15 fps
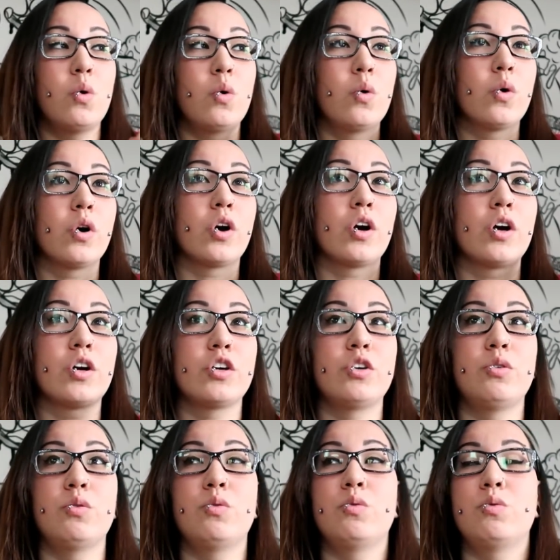or
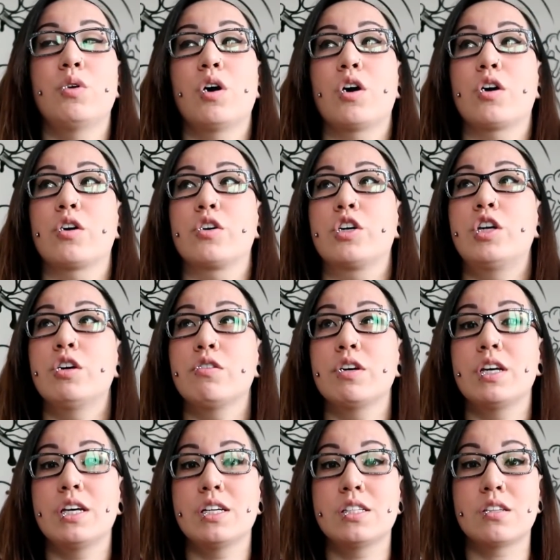you are
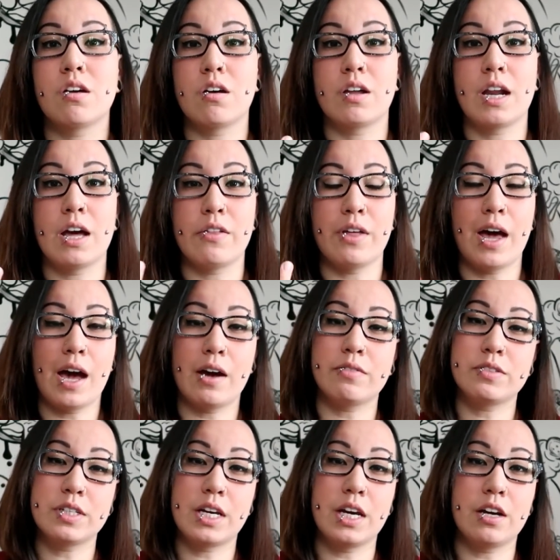curious on how the
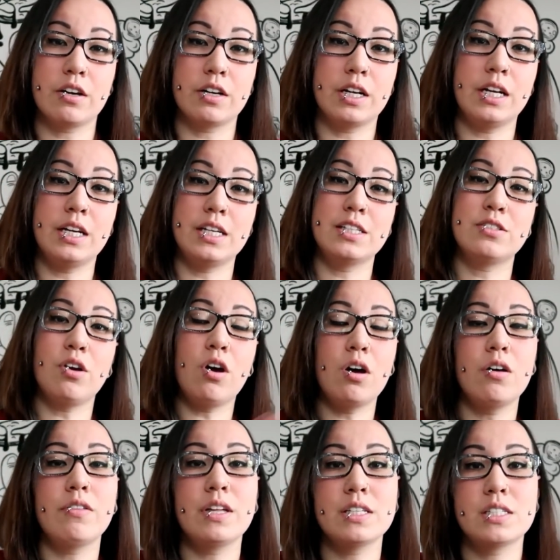aftercare is,
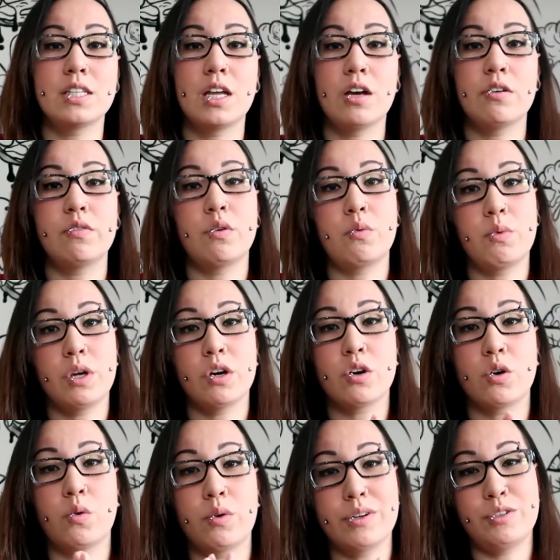all that stuff, we
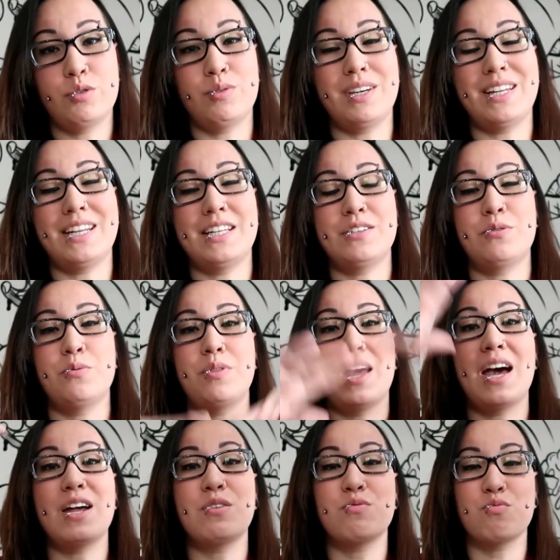are going to get into
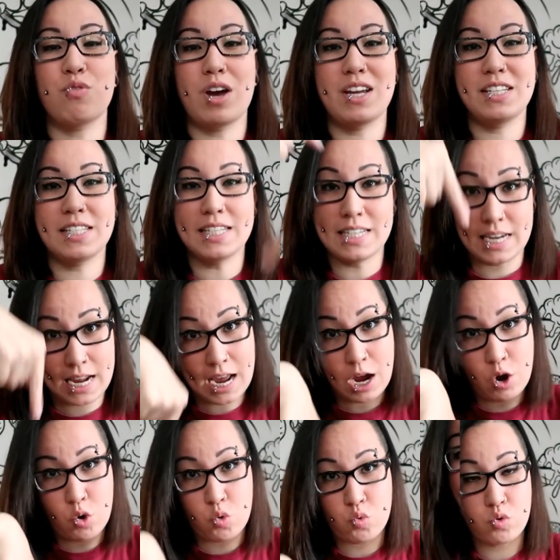that right
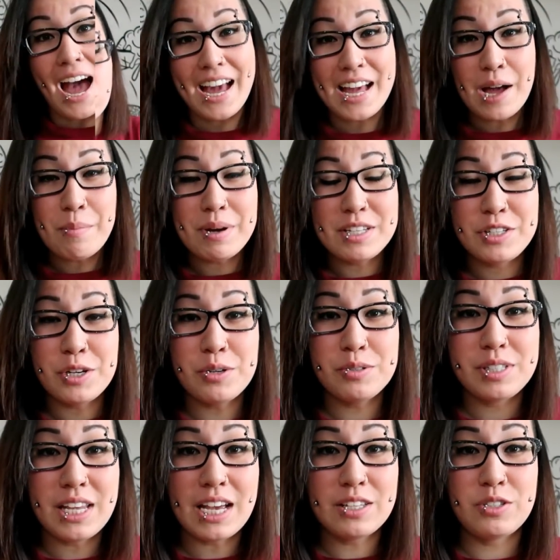now. I got my
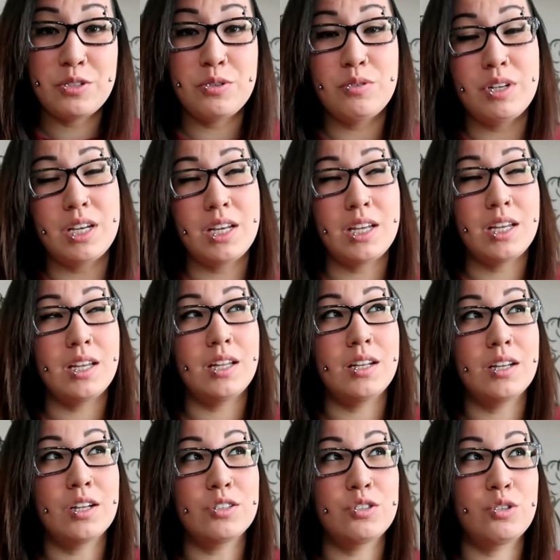toes tattooed
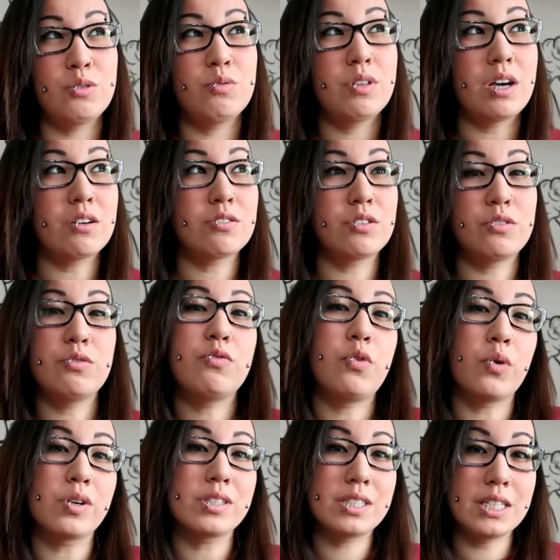in
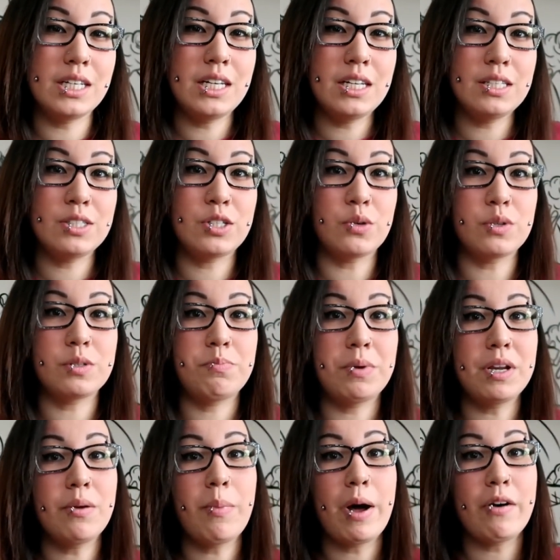2014, so it's
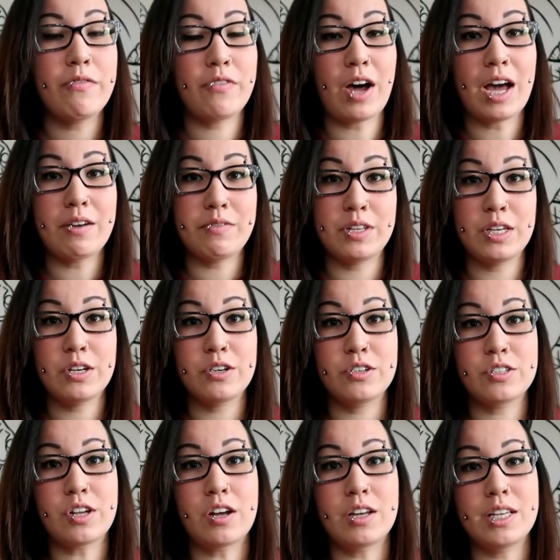been about 5
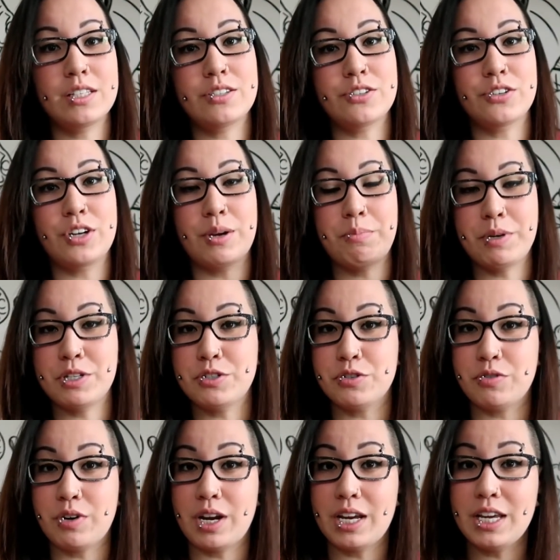years. I'll insert a
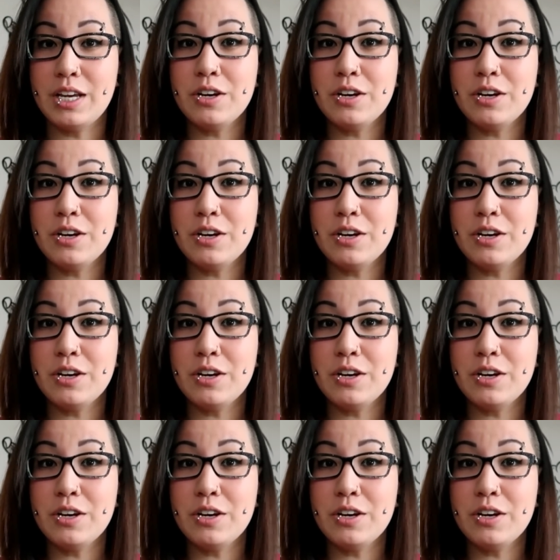picture right